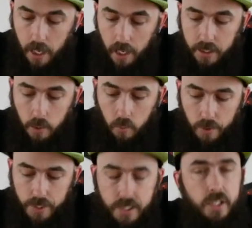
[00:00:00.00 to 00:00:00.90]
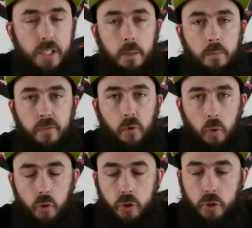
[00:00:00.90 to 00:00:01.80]
I didn't want this to seem
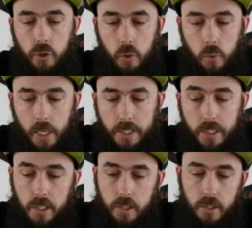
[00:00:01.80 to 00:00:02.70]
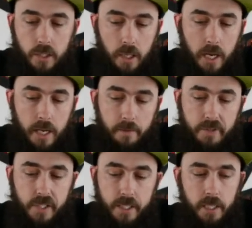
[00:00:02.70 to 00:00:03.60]
forced to you guys, because I have
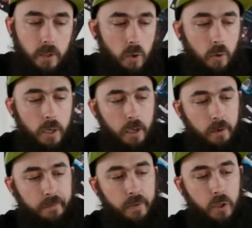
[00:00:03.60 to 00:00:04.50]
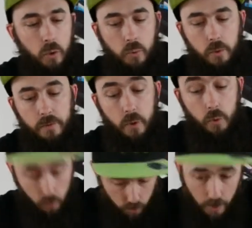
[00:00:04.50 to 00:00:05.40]
seen quite a few
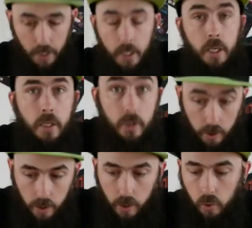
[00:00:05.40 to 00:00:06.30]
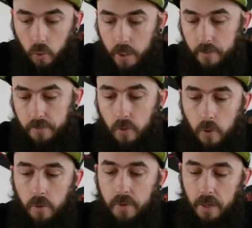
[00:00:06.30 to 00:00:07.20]
reviews that are looking
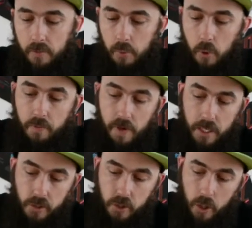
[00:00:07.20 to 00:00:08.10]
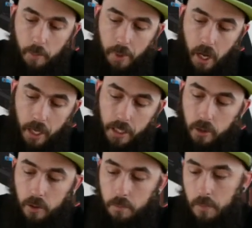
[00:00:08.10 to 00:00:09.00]
for flavour profiles that are behind
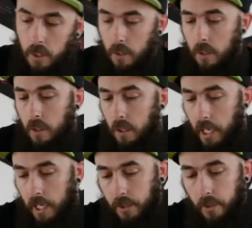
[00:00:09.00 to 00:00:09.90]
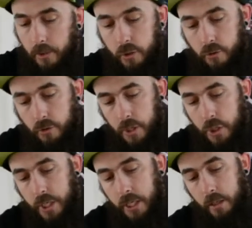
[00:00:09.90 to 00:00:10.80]
them and try and
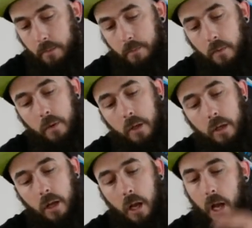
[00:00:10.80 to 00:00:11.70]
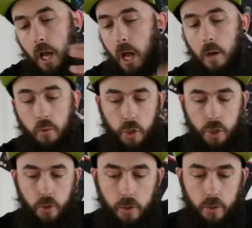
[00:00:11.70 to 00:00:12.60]
cheat. I want to
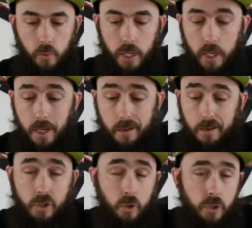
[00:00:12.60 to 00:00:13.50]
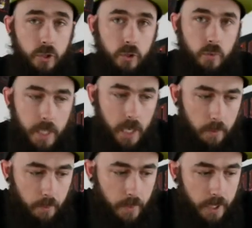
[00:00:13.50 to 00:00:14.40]
show that we are as honest as we
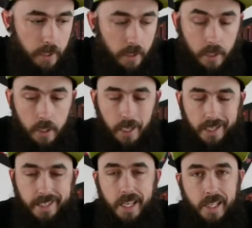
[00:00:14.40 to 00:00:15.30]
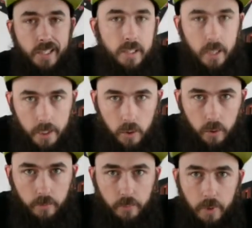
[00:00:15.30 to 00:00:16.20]
can be. Yes, I could
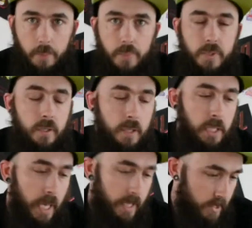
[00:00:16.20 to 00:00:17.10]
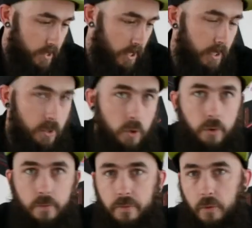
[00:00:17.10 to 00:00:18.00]
have prepped. Yes, I could
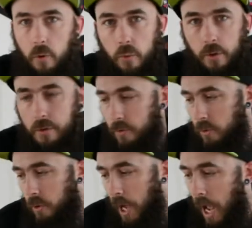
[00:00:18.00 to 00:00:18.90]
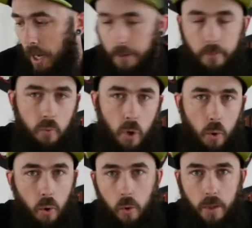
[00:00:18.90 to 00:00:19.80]
have forward thought and
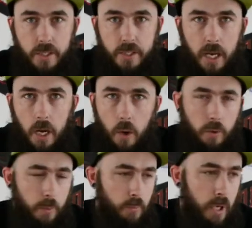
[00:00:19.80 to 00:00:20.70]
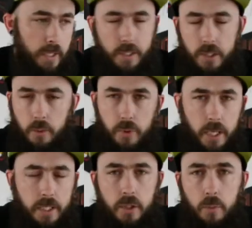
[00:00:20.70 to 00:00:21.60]
wrote all this down and practiced and
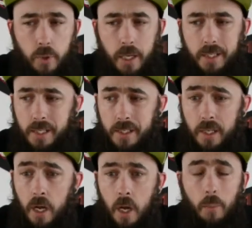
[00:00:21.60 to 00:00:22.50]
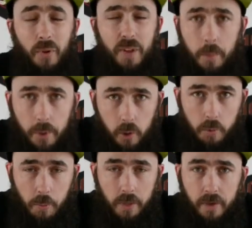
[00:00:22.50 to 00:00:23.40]
practiced and practiced, but then it
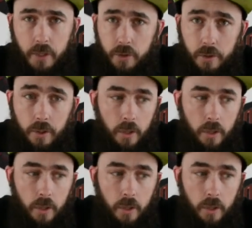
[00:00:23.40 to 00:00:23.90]
becomes manufactured.